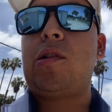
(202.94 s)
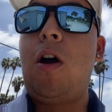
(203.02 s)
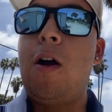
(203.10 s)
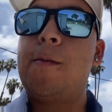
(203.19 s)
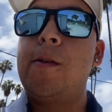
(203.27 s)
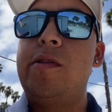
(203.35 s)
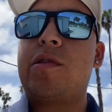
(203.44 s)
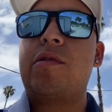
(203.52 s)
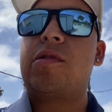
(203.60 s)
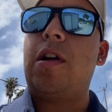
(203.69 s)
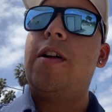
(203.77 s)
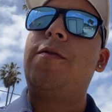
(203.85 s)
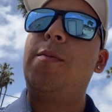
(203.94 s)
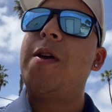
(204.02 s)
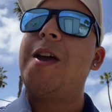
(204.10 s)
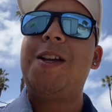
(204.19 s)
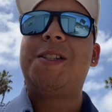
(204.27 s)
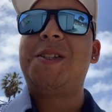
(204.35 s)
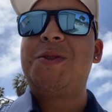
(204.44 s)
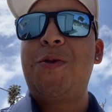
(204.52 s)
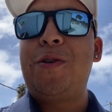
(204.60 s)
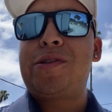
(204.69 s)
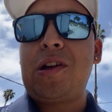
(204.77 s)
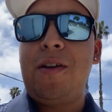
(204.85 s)
offers, aside from the 18
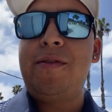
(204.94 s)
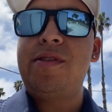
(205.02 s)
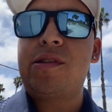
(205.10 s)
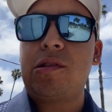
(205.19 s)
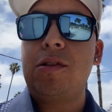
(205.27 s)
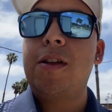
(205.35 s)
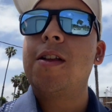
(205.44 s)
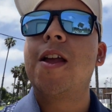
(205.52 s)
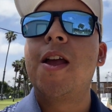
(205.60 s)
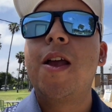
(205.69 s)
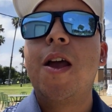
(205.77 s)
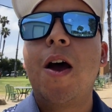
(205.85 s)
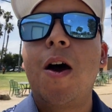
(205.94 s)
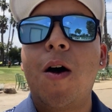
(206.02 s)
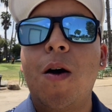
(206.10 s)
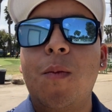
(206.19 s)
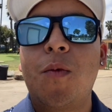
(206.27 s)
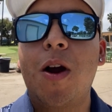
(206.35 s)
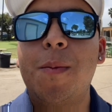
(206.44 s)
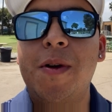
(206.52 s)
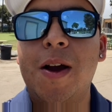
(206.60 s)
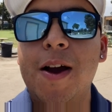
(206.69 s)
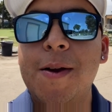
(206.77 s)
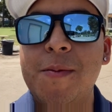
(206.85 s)
holes, obviously. Um, right
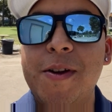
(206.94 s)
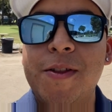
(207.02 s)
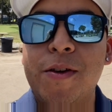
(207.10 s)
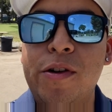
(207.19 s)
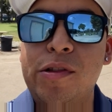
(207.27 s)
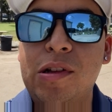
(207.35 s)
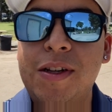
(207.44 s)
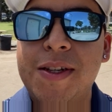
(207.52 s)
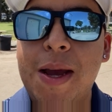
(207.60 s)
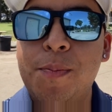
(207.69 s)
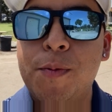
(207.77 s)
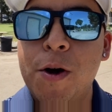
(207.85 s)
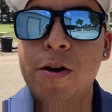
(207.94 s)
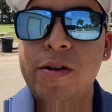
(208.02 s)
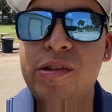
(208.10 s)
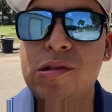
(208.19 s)
behind me, there is a temporary